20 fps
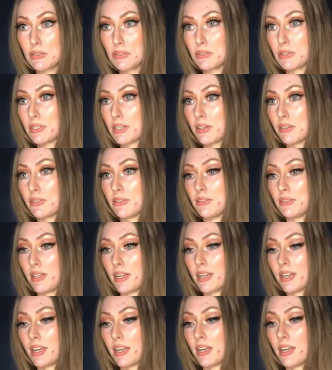learn how to do
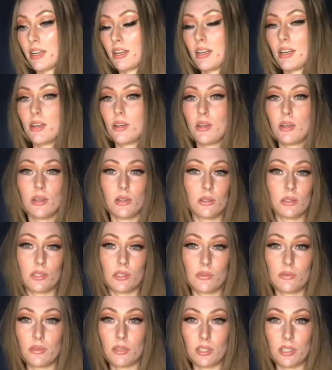that again, which
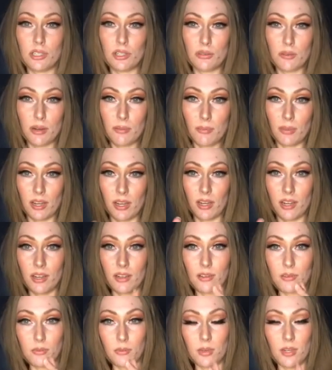is really trippy
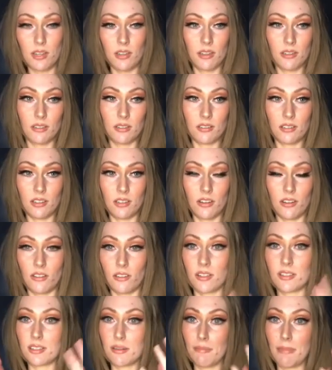when, you know,
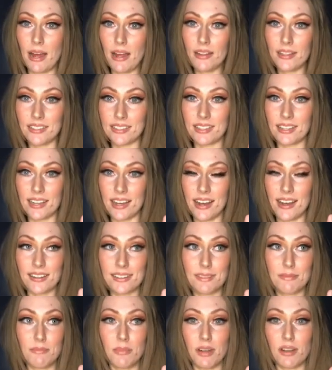that's a balancing
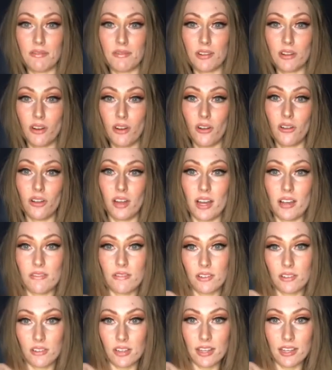act. But if your whole life
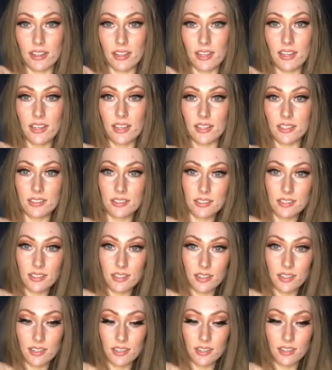you're like this
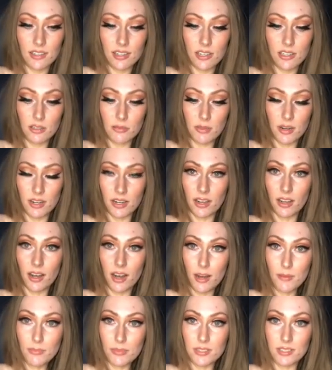and your body
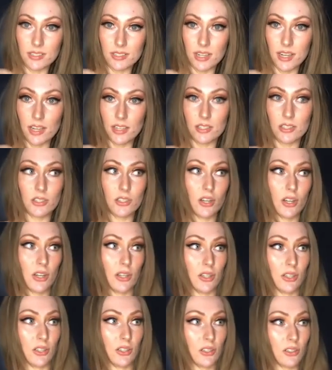compensates,
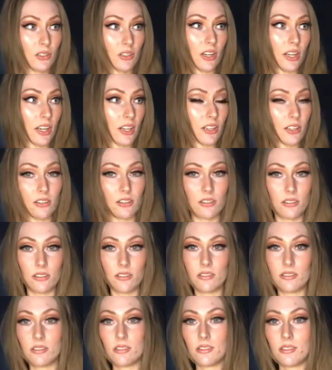you're like a little
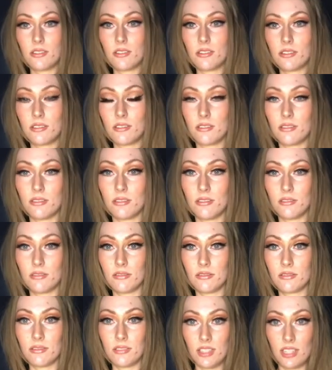
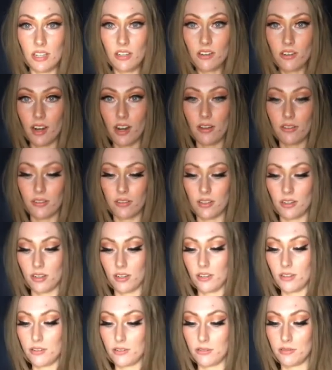deer out there.
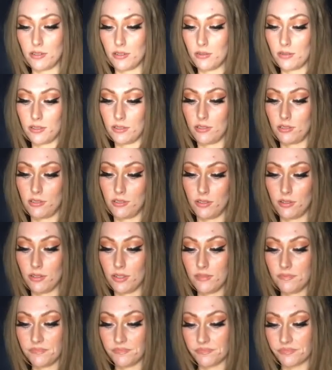You don't know what you're
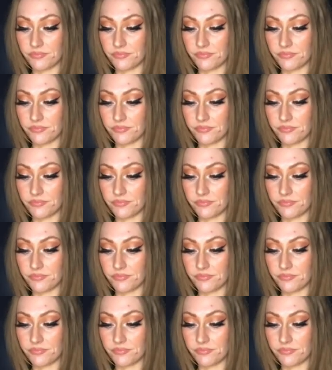doing.